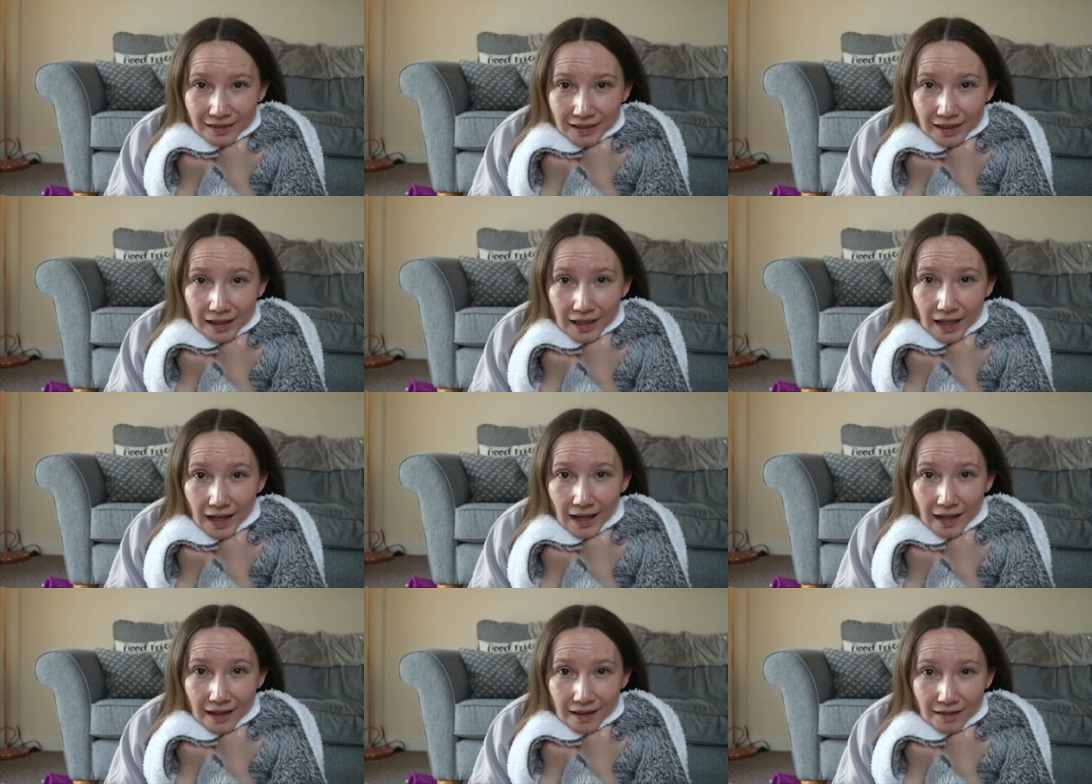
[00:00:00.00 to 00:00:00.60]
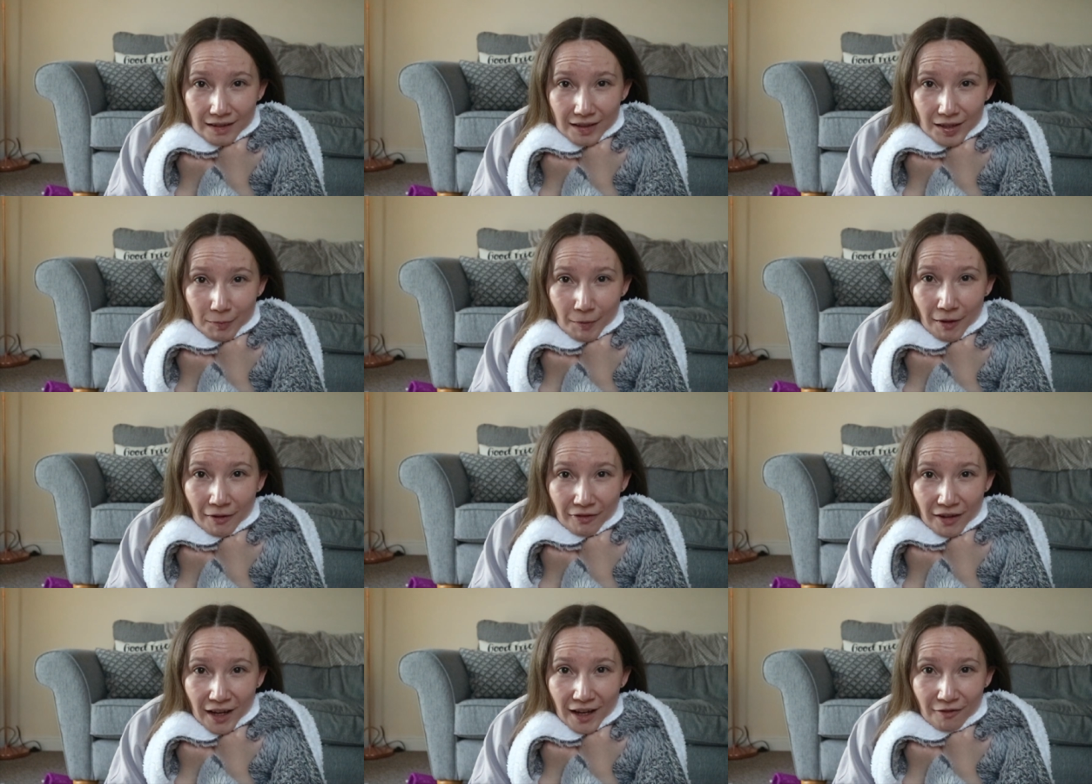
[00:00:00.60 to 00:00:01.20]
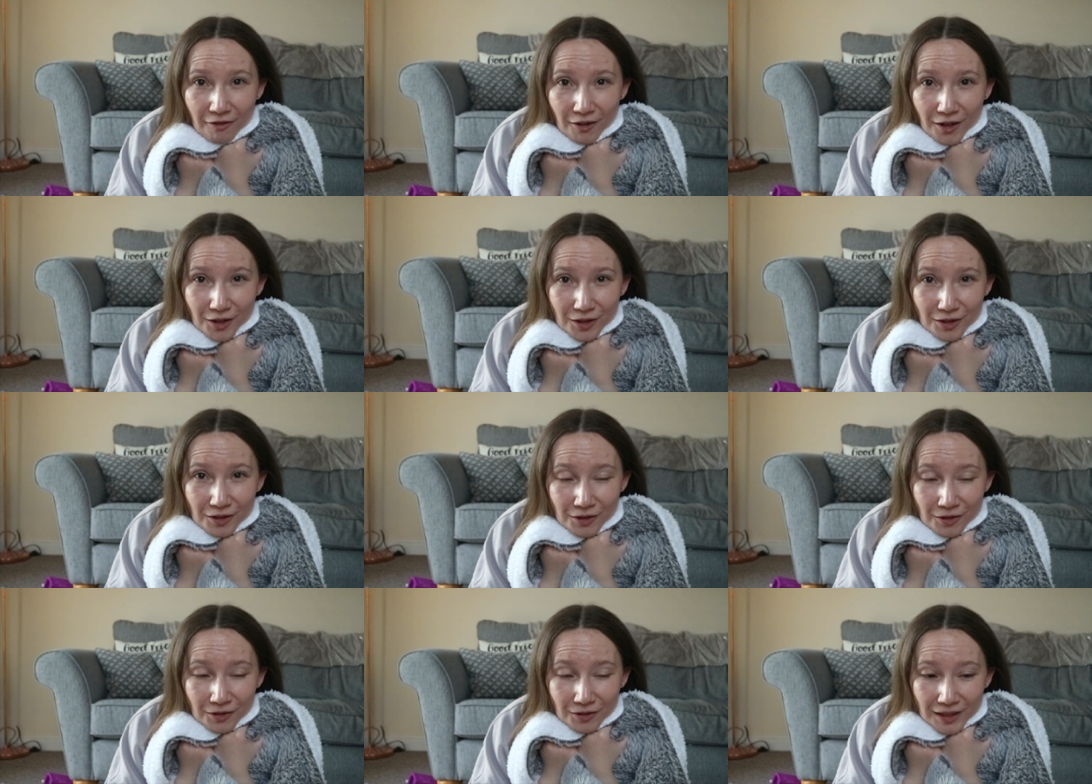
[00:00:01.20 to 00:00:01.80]
yeah, it's my favourite
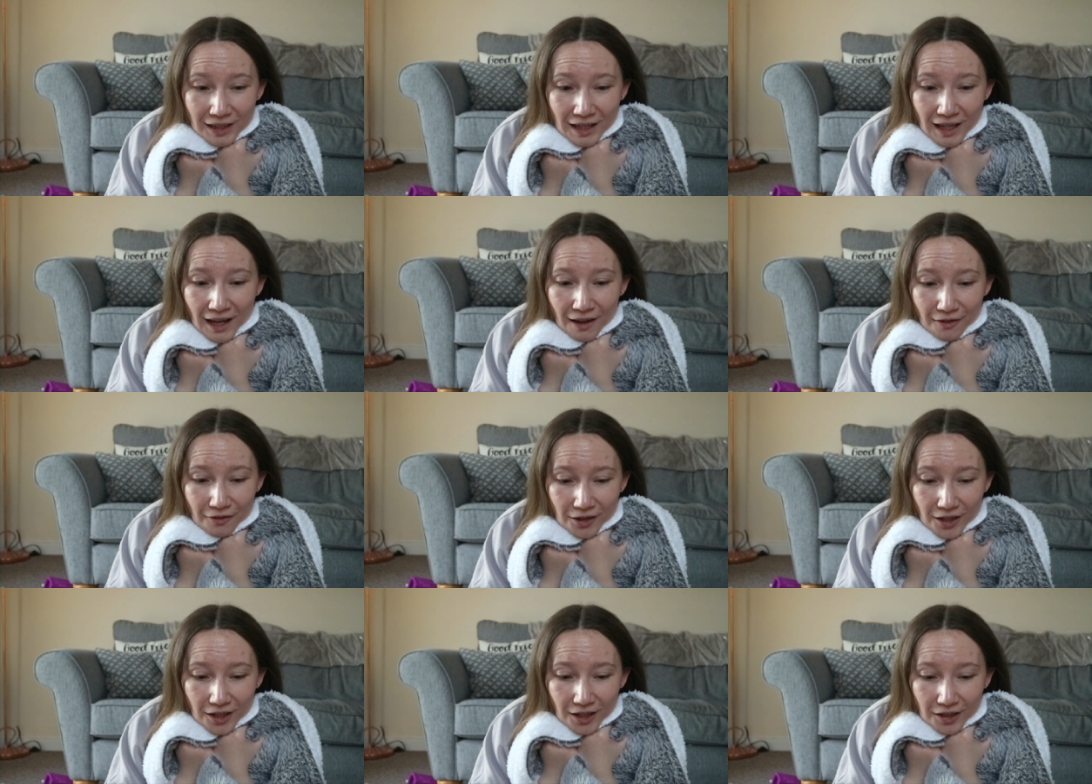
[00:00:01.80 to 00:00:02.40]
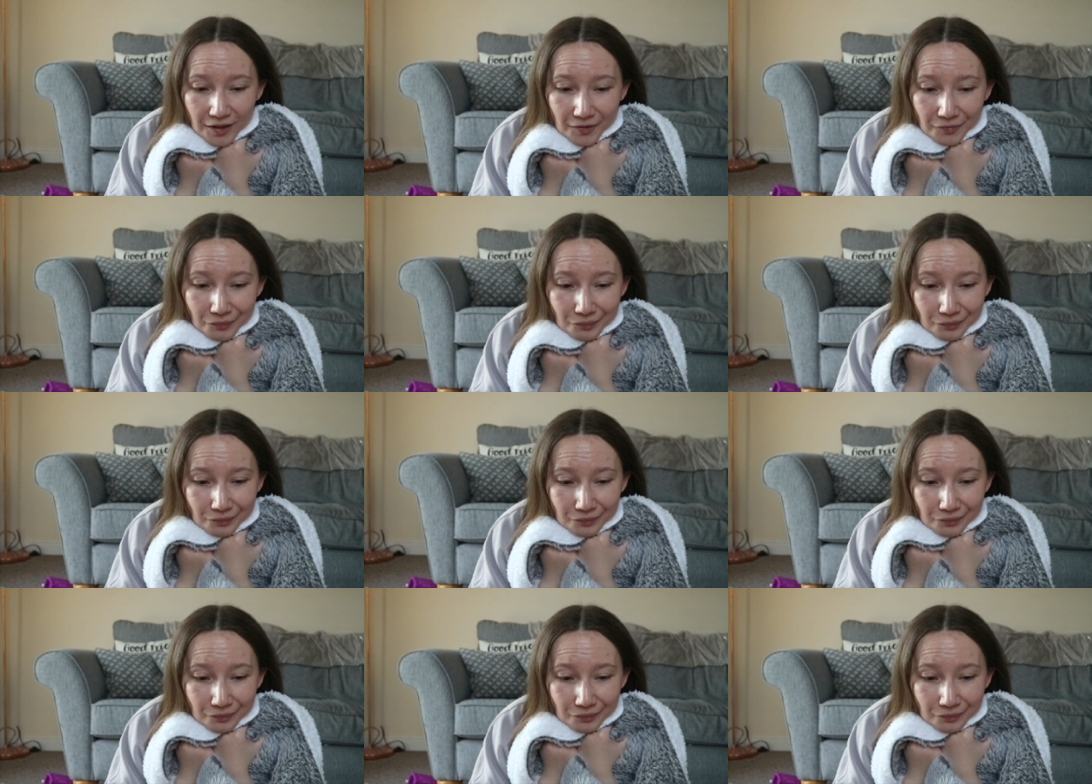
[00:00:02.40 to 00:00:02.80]
Snoodie that I've got.